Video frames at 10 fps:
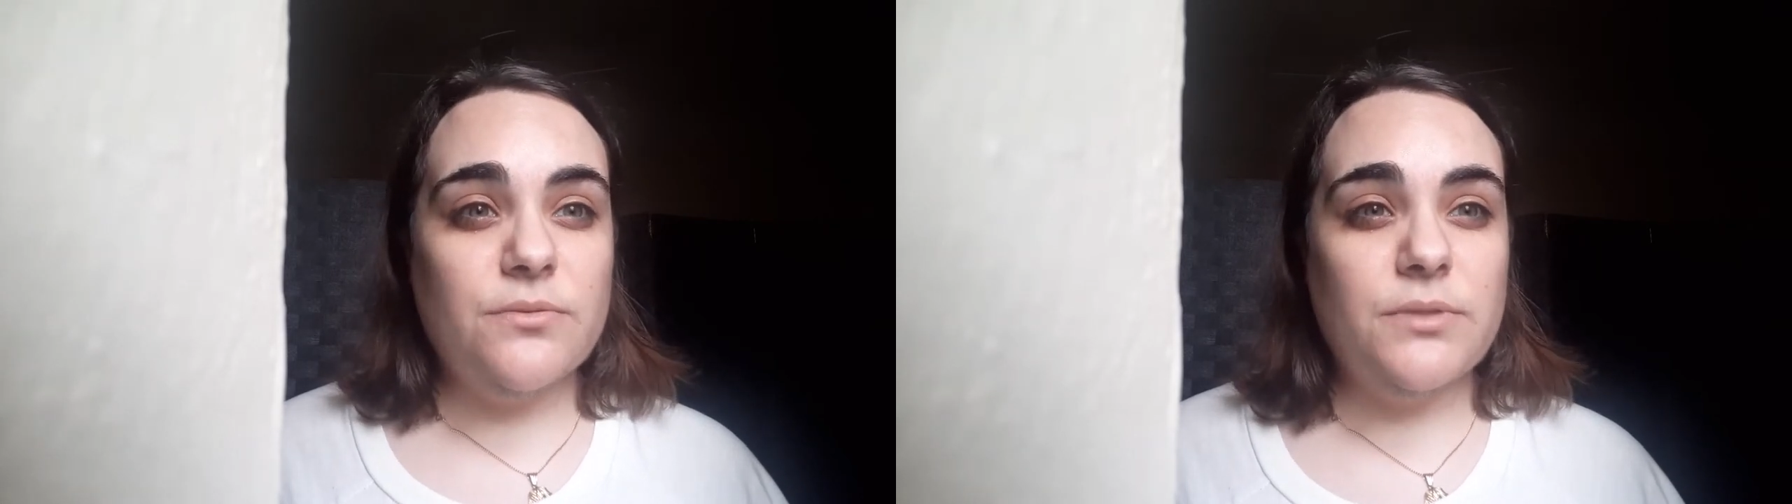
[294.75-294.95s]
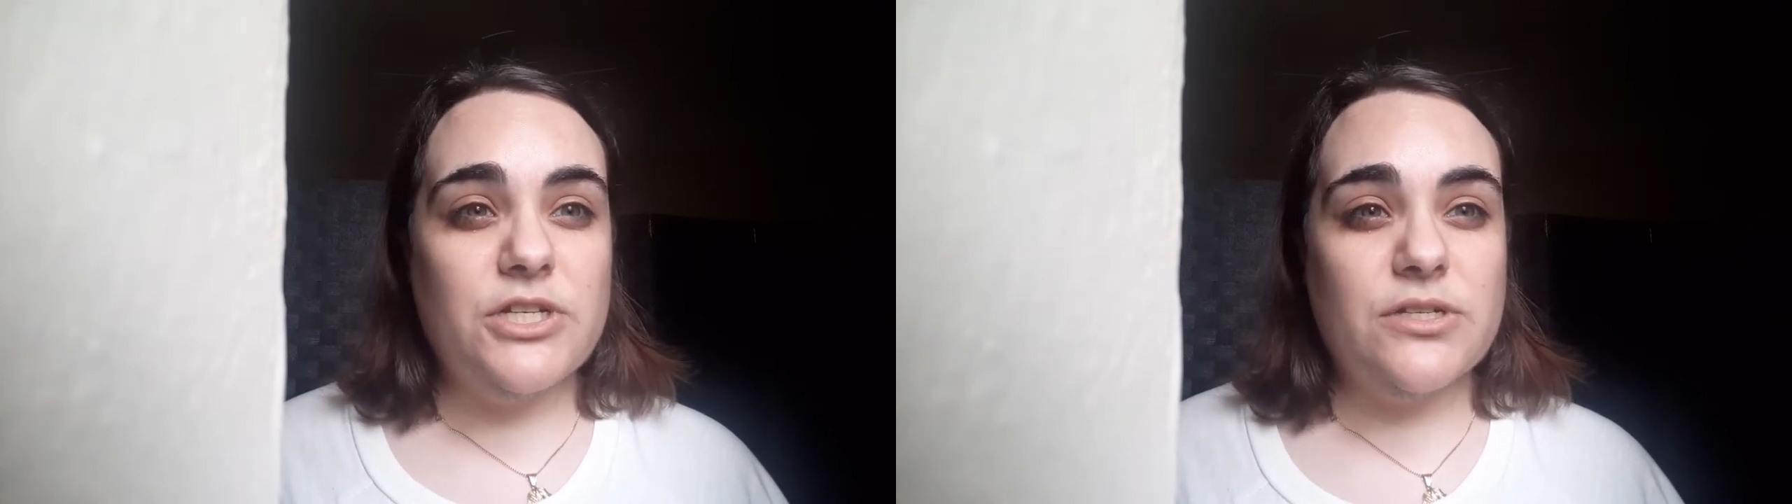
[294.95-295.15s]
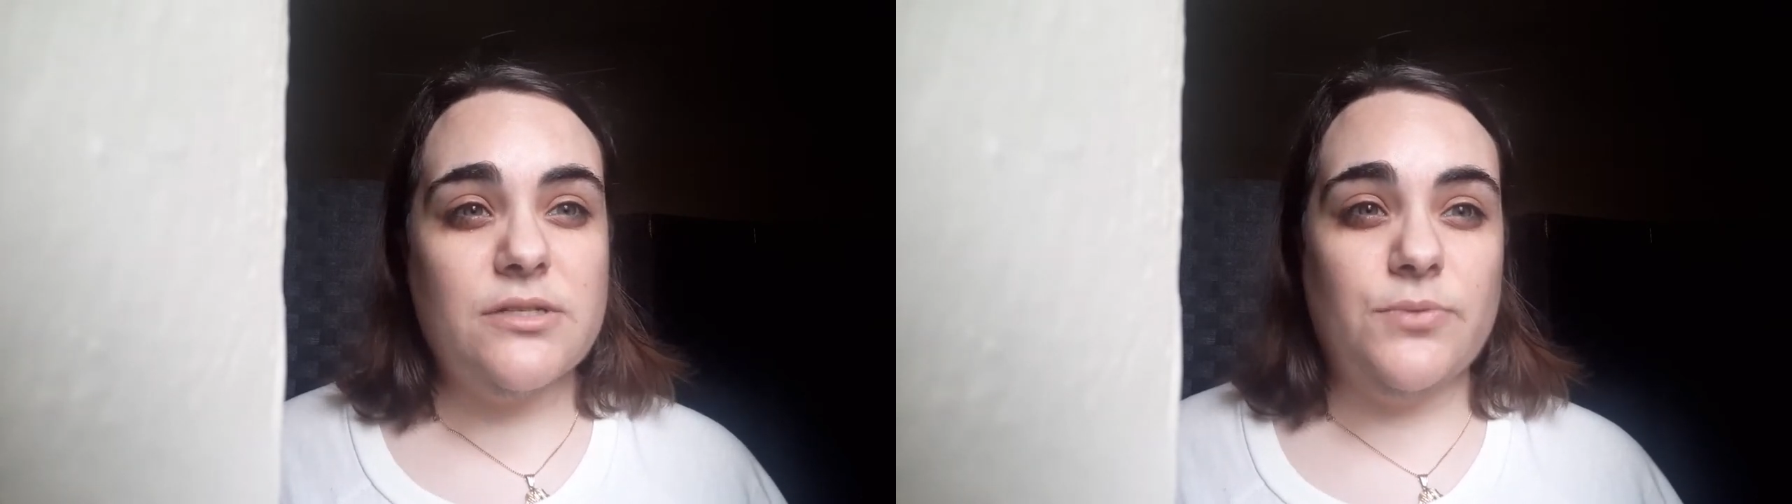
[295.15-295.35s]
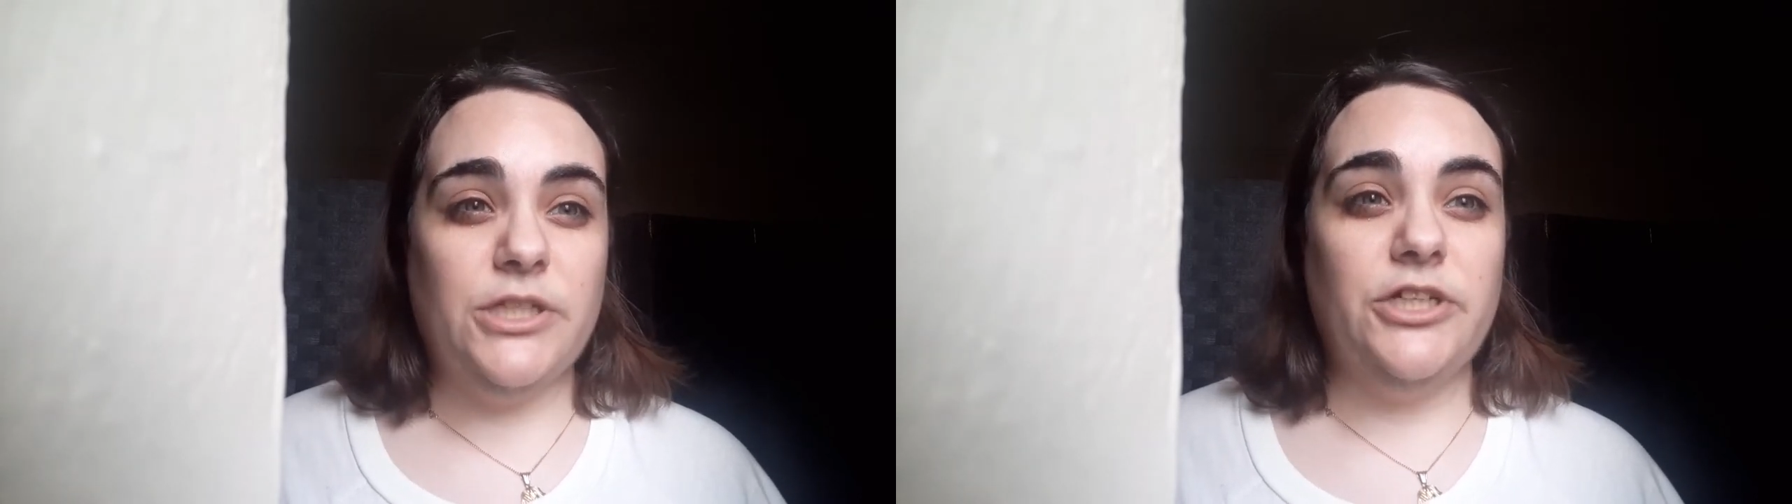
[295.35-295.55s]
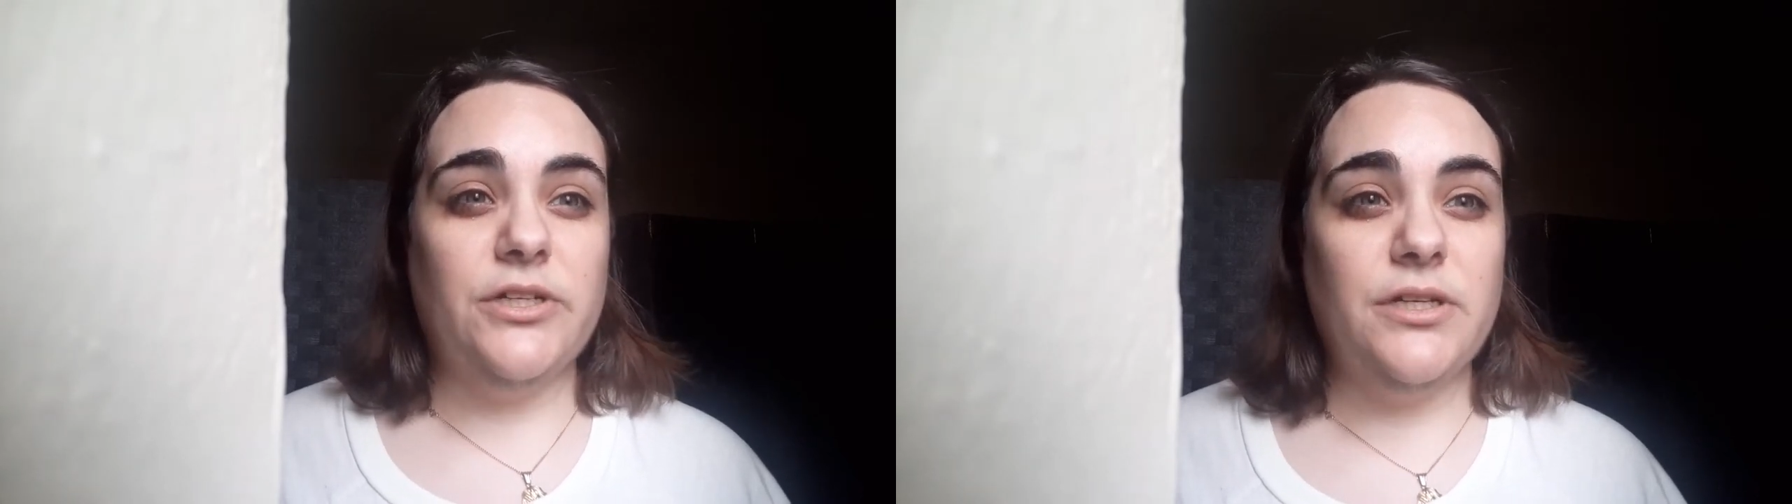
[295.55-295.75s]
which is
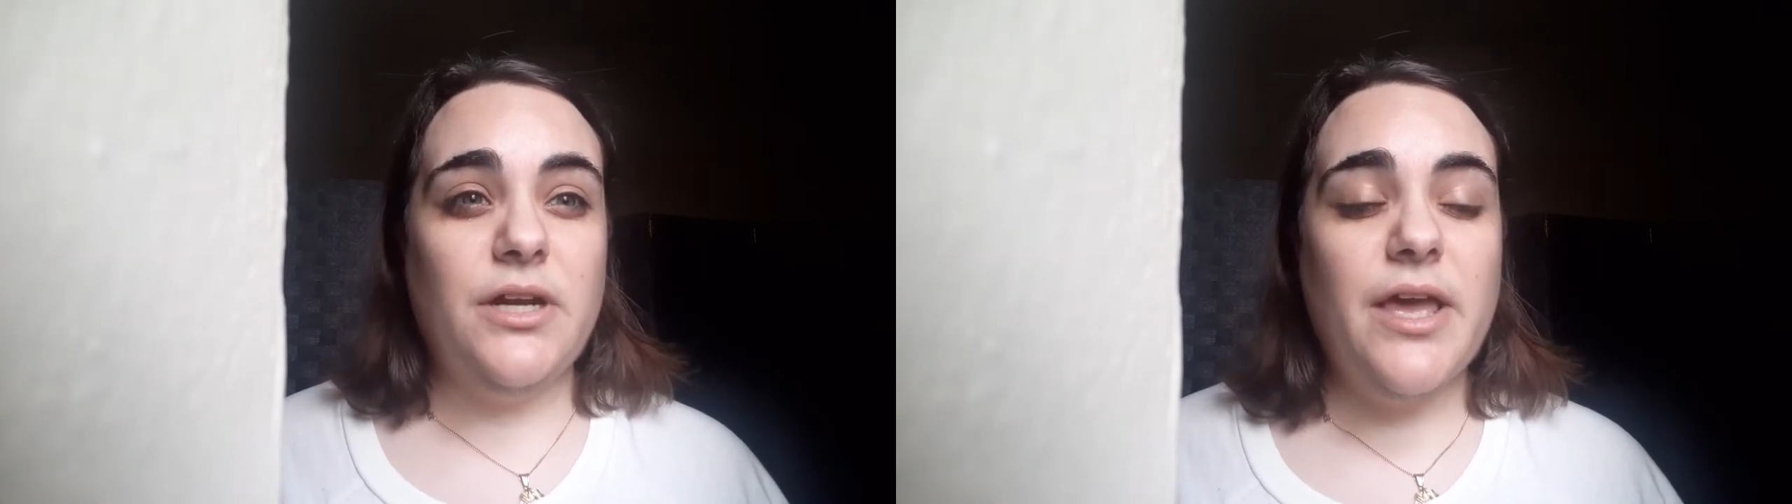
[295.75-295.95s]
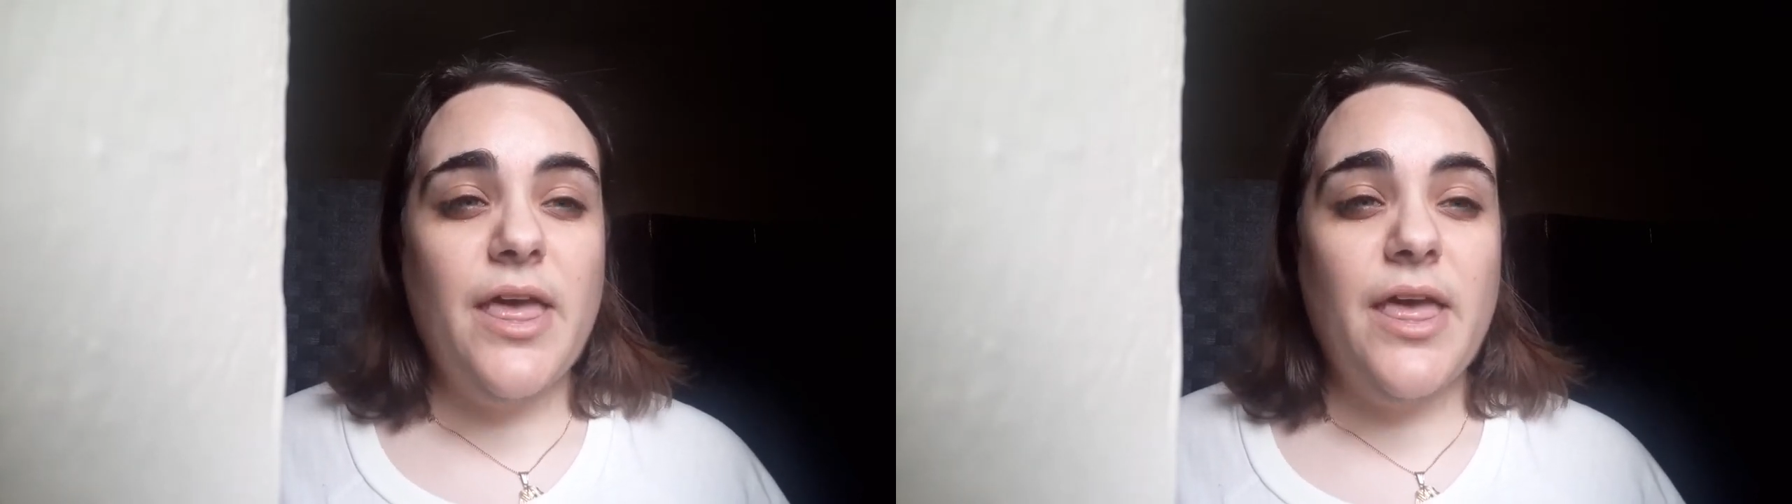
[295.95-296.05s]
really good.